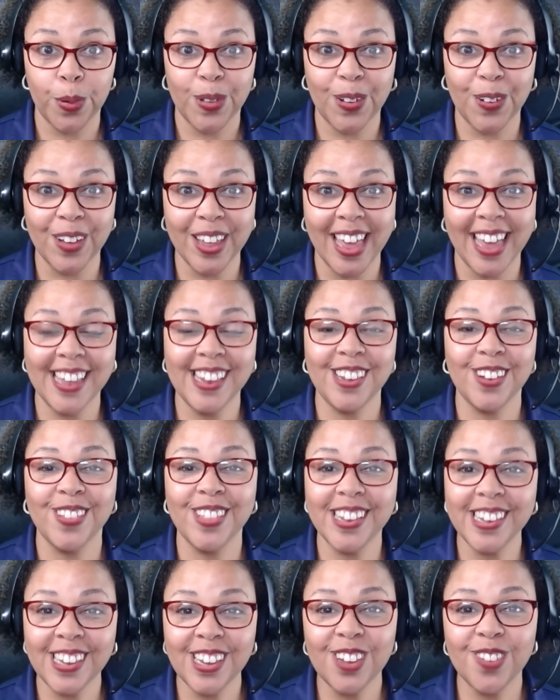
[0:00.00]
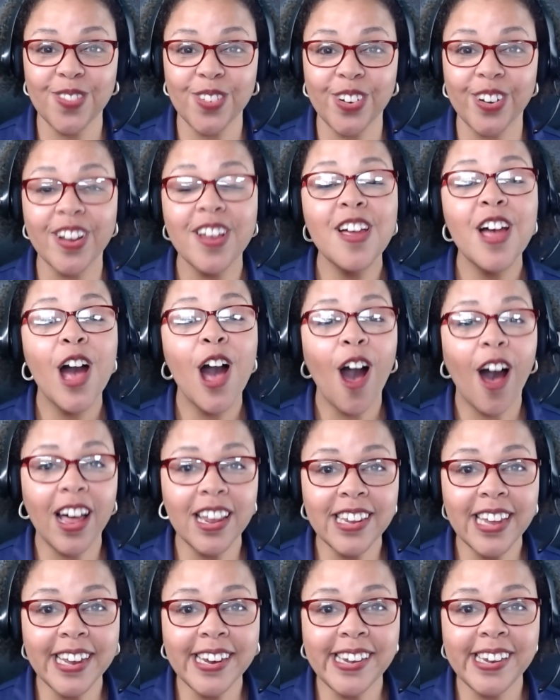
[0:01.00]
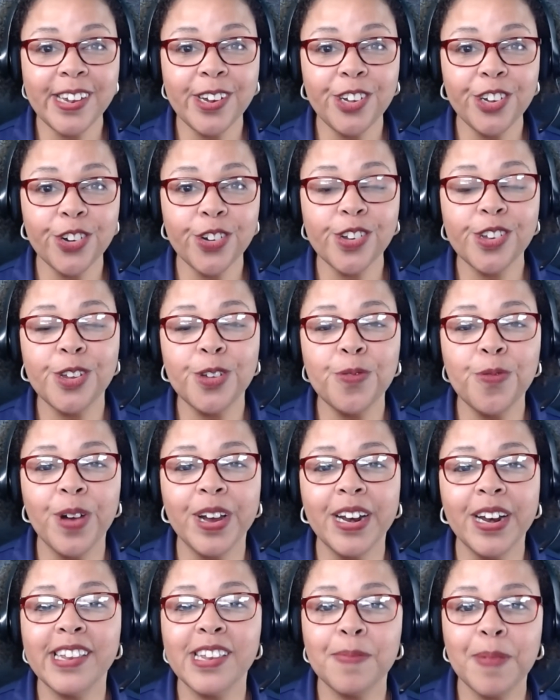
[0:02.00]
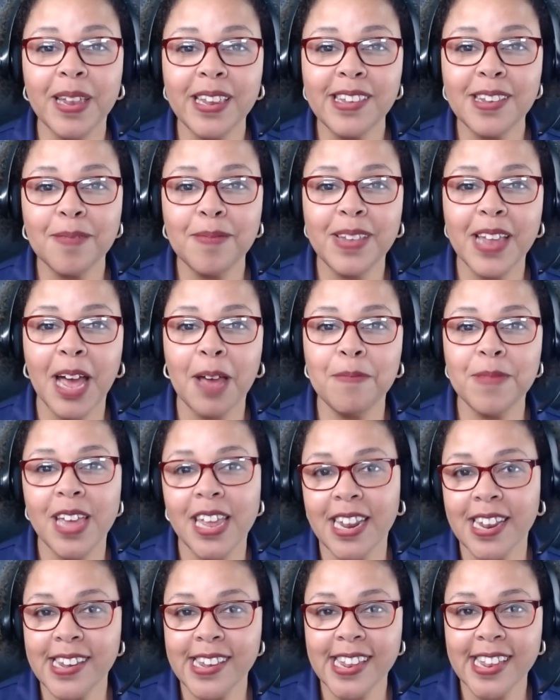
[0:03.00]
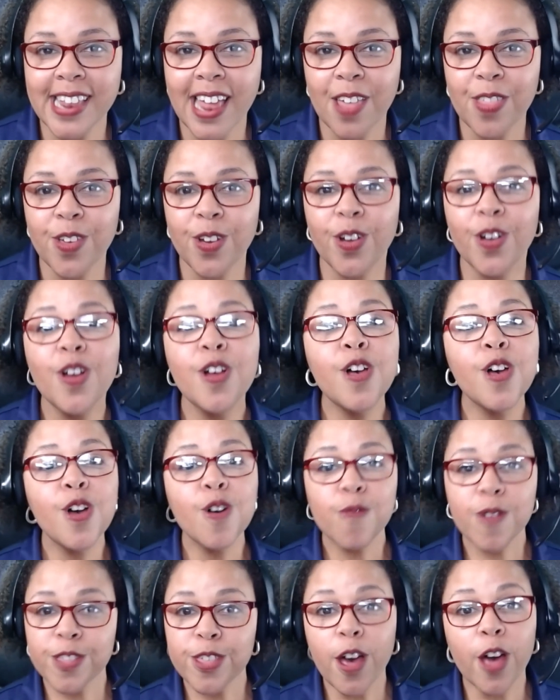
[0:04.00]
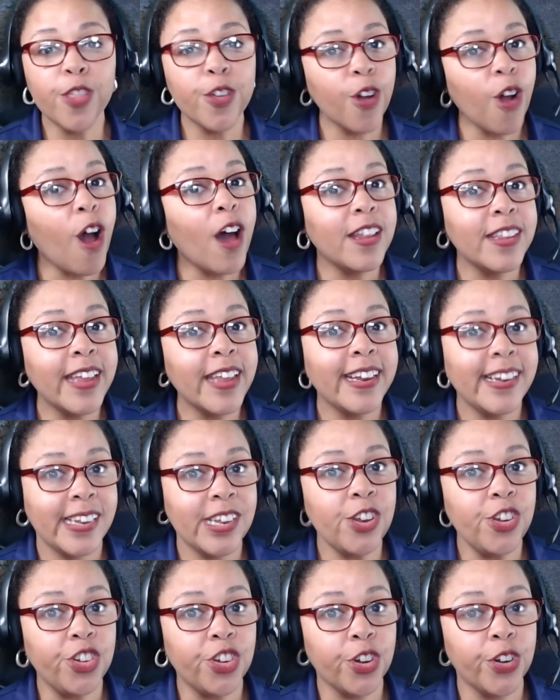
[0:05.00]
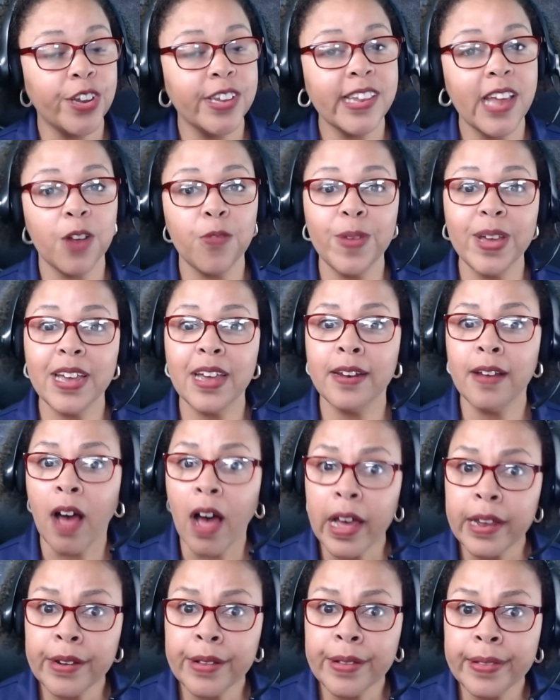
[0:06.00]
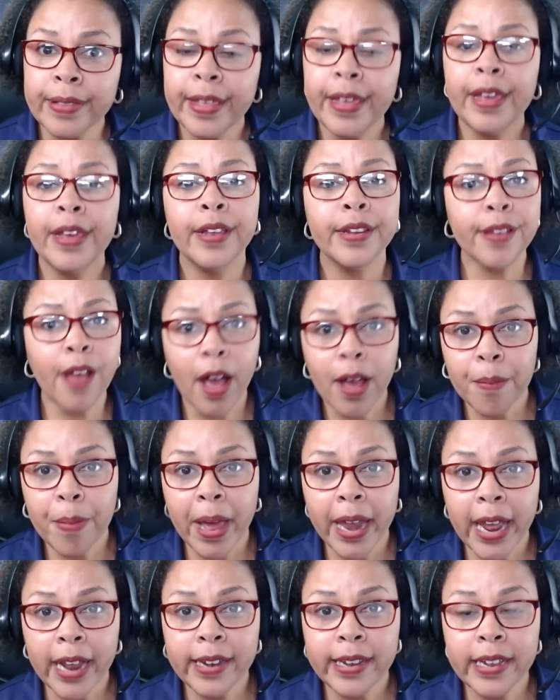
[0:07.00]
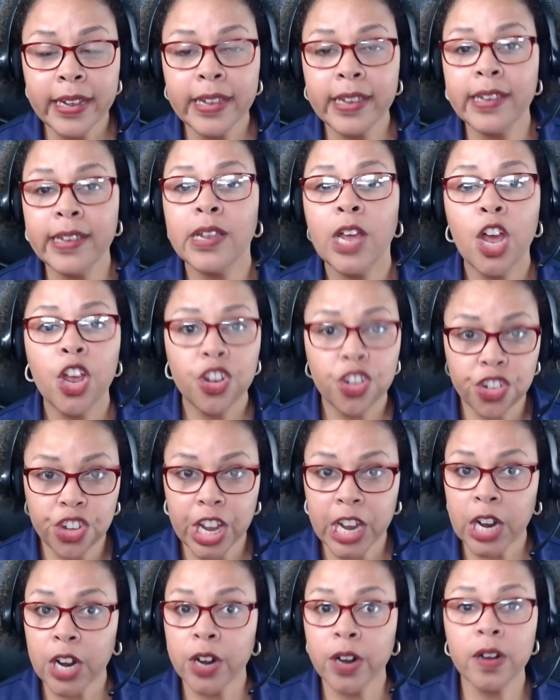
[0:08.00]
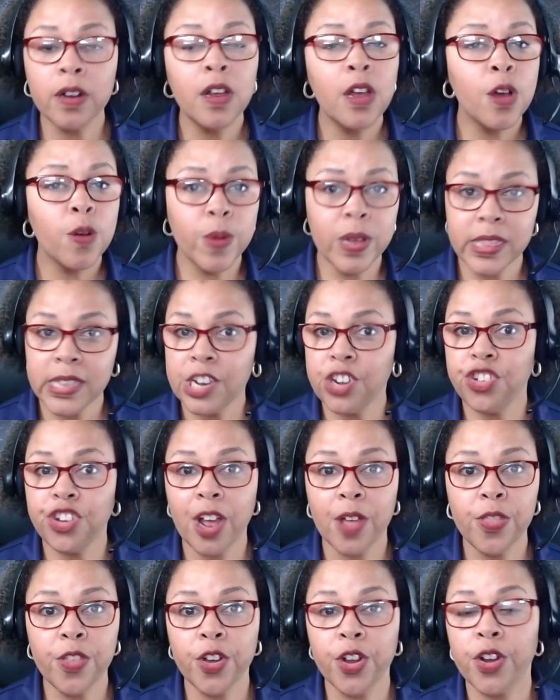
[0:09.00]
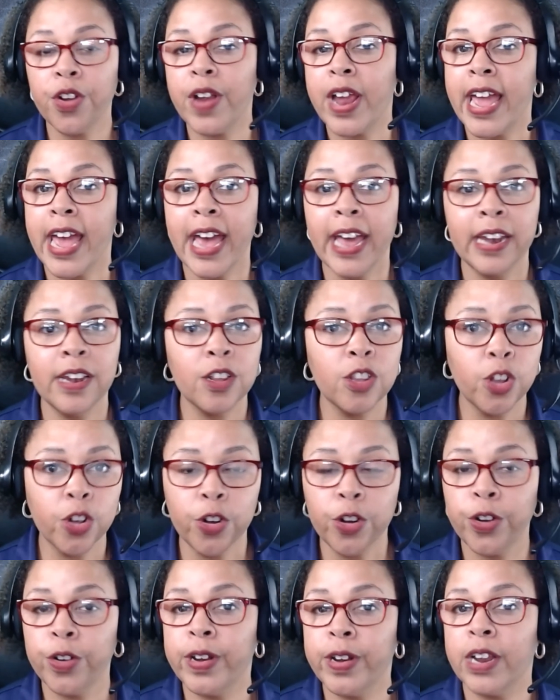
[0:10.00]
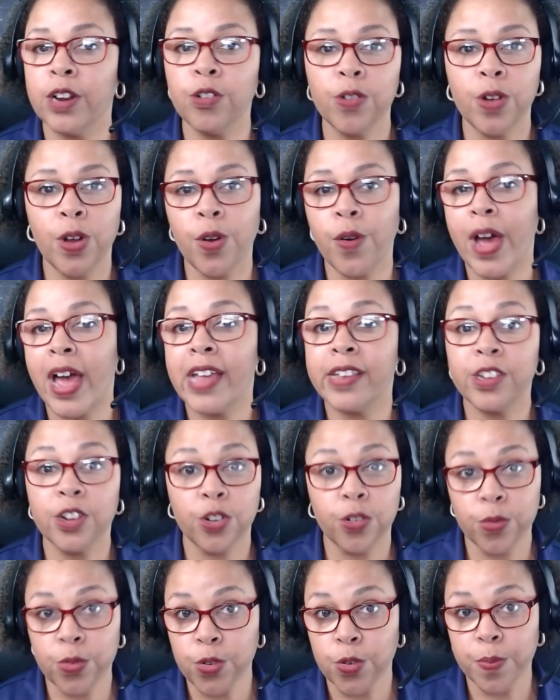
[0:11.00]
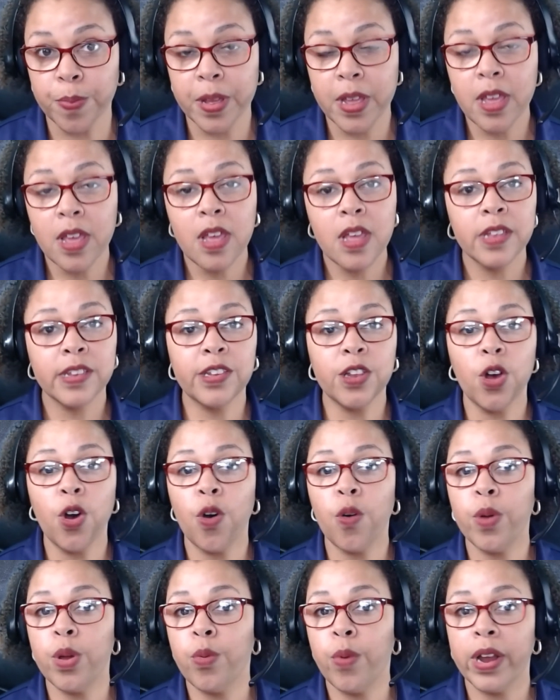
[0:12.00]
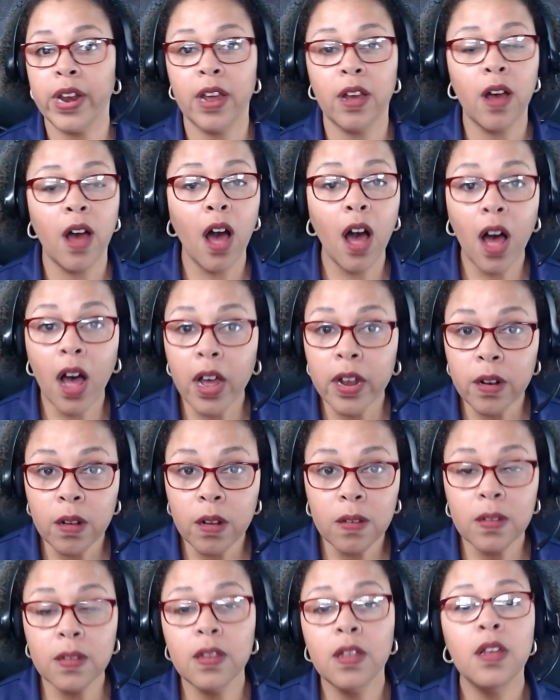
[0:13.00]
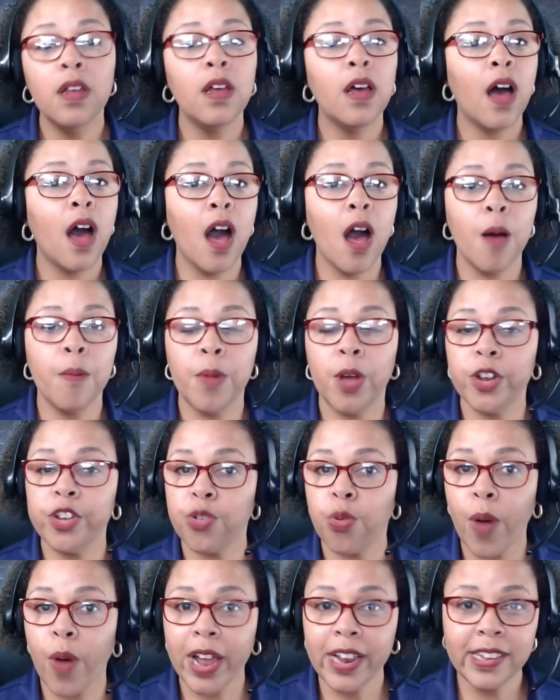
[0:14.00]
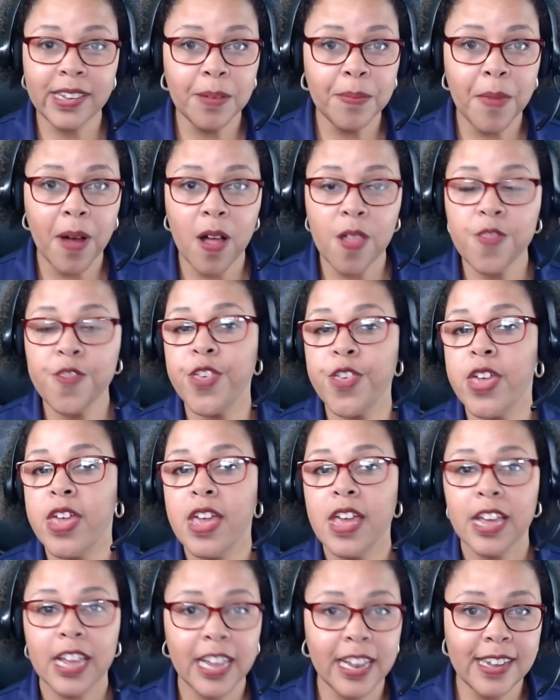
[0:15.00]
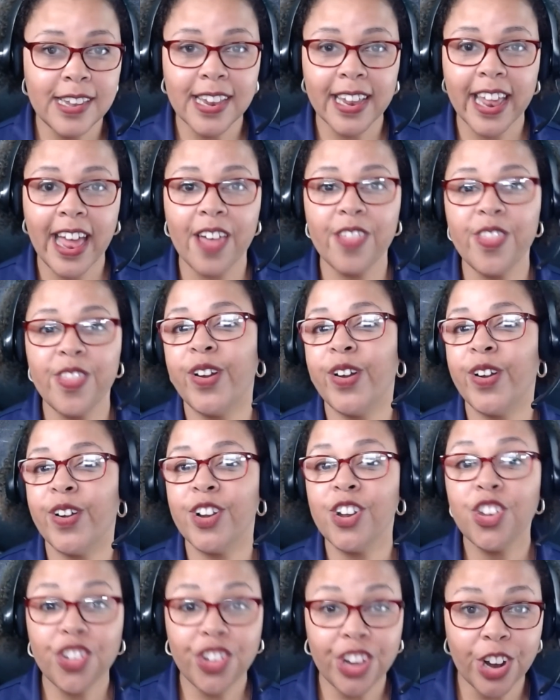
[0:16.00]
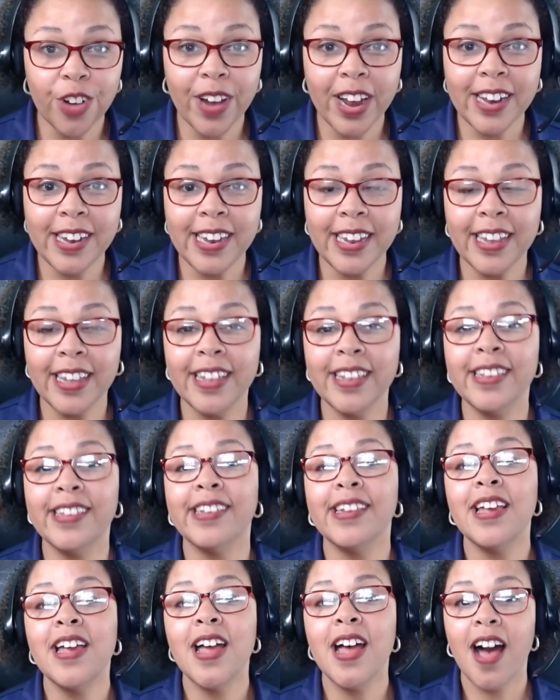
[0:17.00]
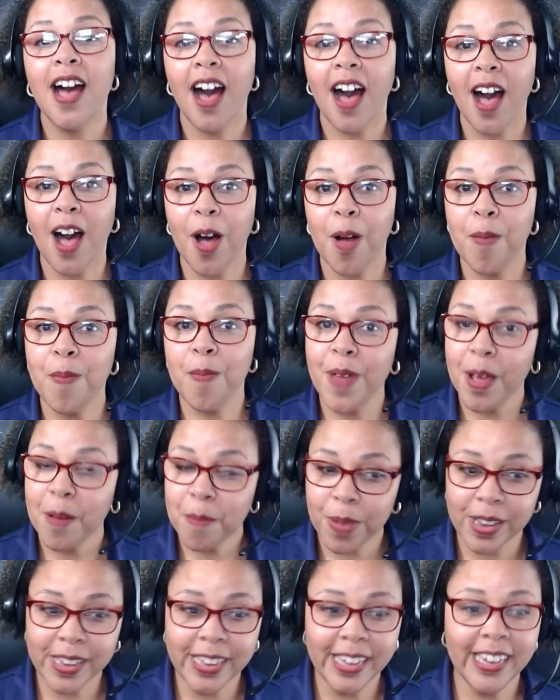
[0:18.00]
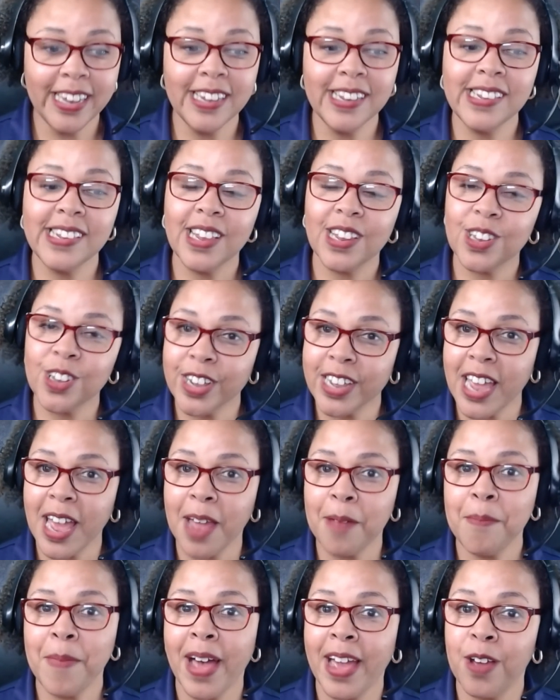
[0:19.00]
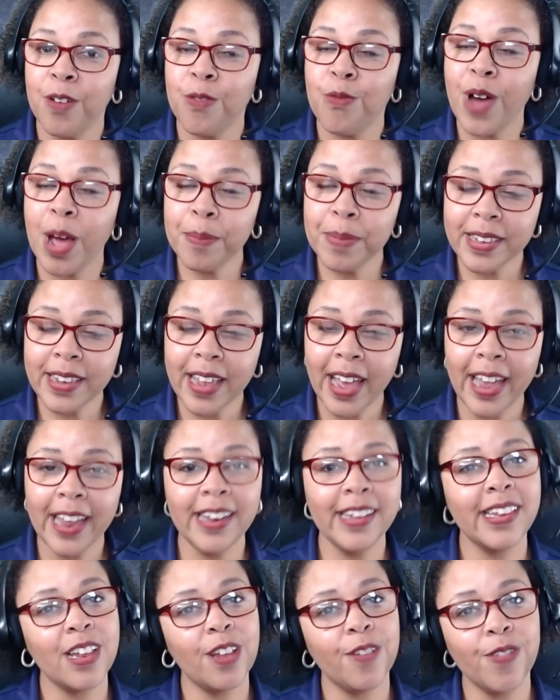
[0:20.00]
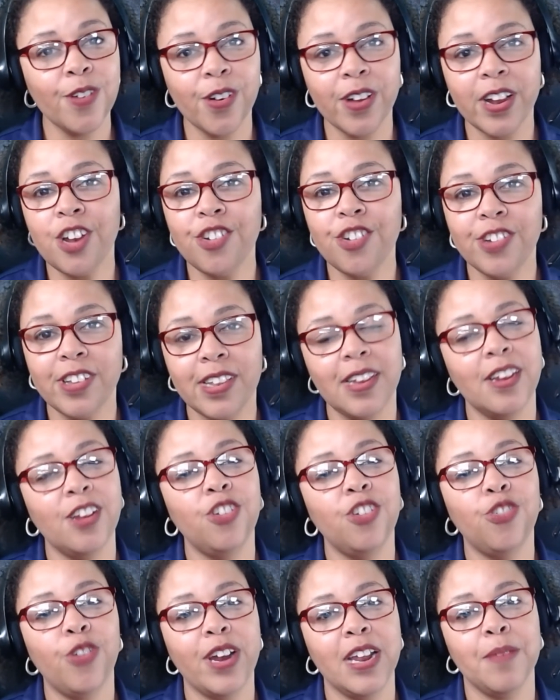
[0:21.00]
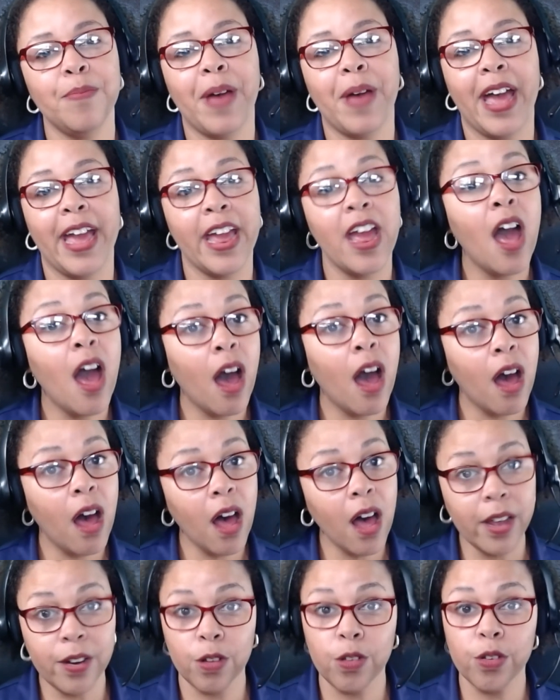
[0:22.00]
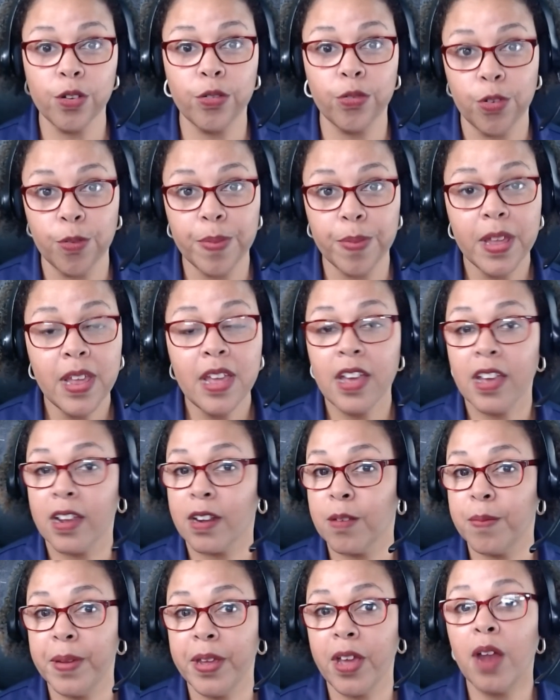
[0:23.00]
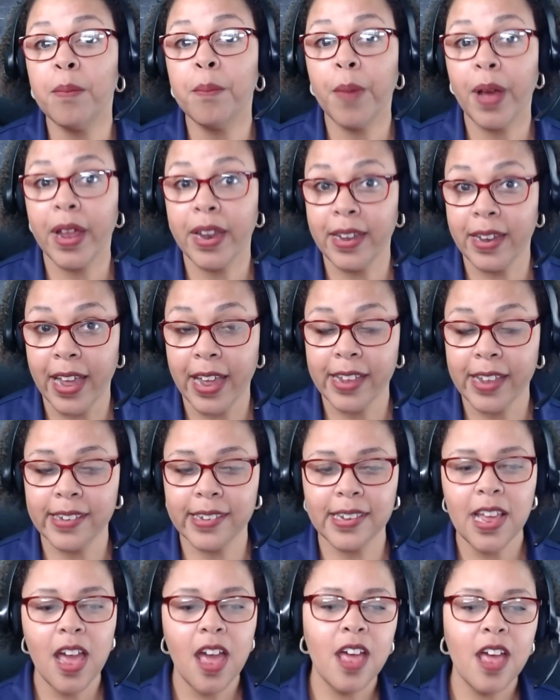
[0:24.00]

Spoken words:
Okay, so this is for online teachers who want to spend some time getting together with other online teachers, and we can huddle, talk about ideas, share with each other, and learn and grow as a group. So we want to huddle twice a month, get together, share ideas. Please look at my website if you're interested in joining my Huddle group. It'll be on Mondays.